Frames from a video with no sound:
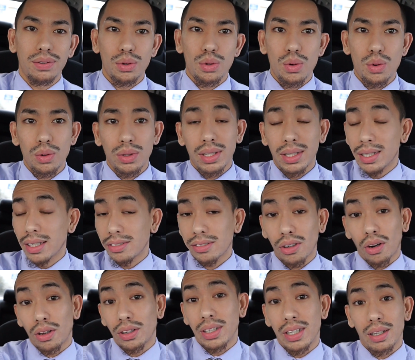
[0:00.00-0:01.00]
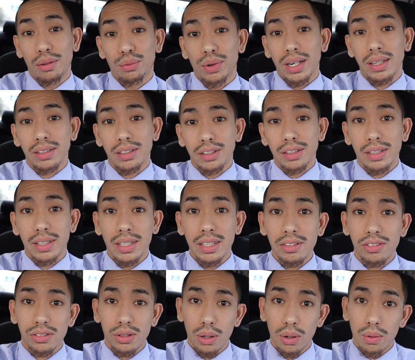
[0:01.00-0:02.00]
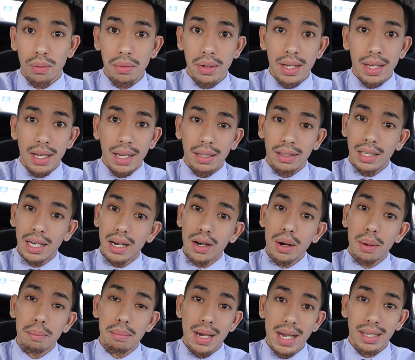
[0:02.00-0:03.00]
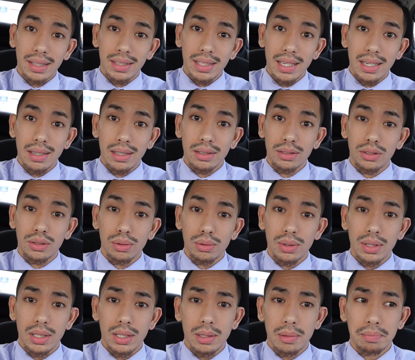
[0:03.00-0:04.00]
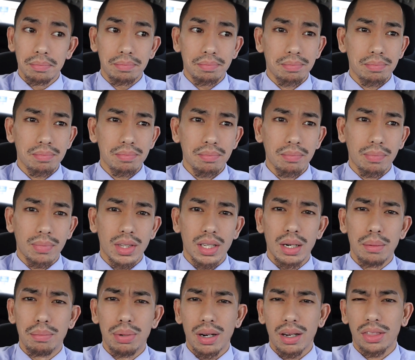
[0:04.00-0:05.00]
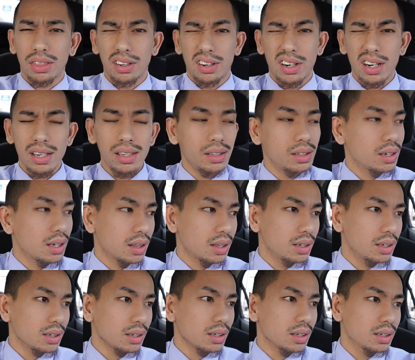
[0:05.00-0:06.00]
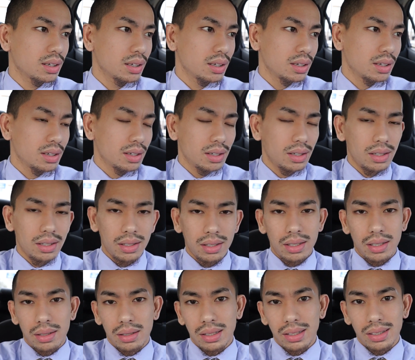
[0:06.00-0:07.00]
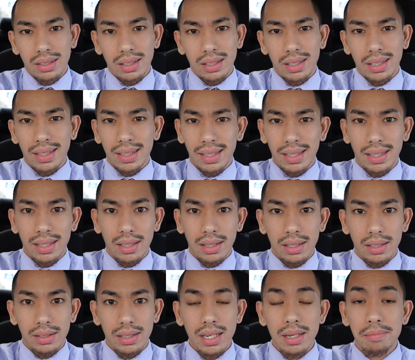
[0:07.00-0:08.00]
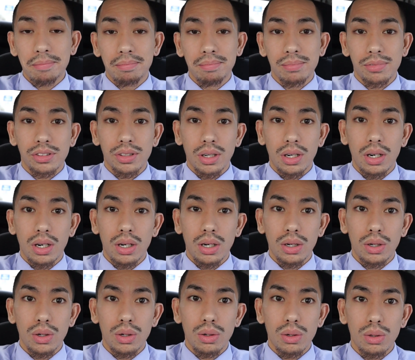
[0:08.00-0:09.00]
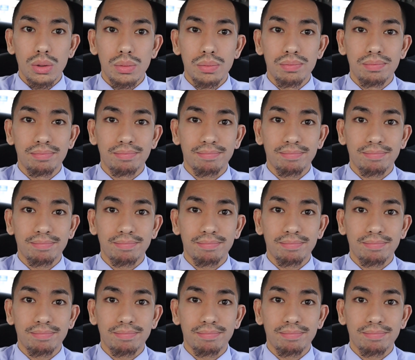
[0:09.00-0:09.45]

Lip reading: food and I started eating regularly, so now I'm back down to buck 30, I think. And yeah, so